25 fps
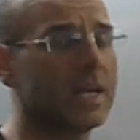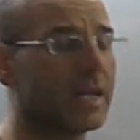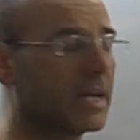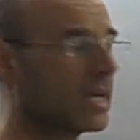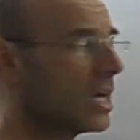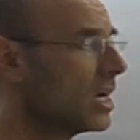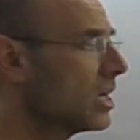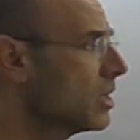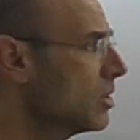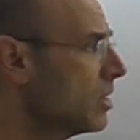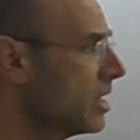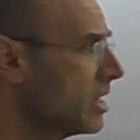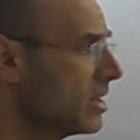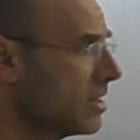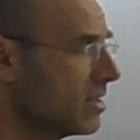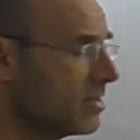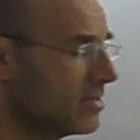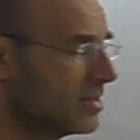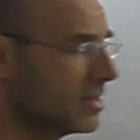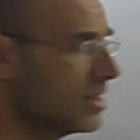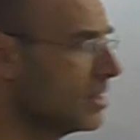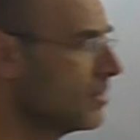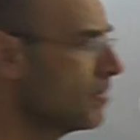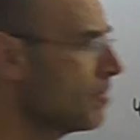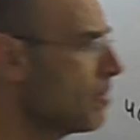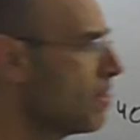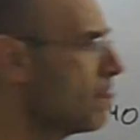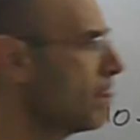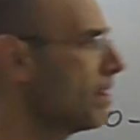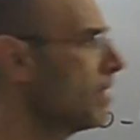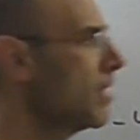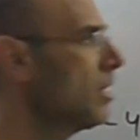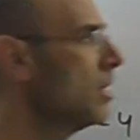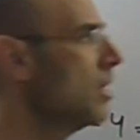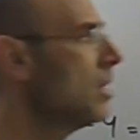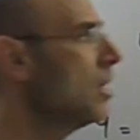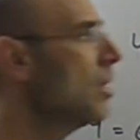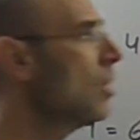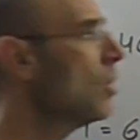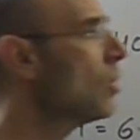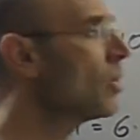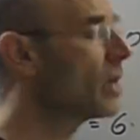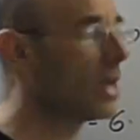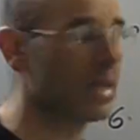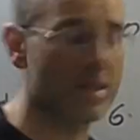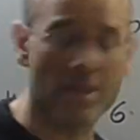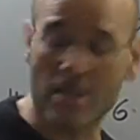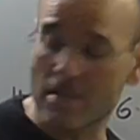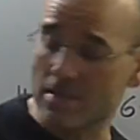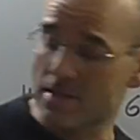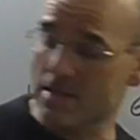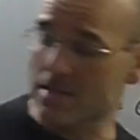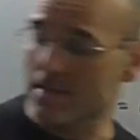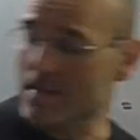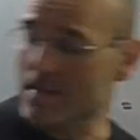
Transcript: can calculate the T. Okay, this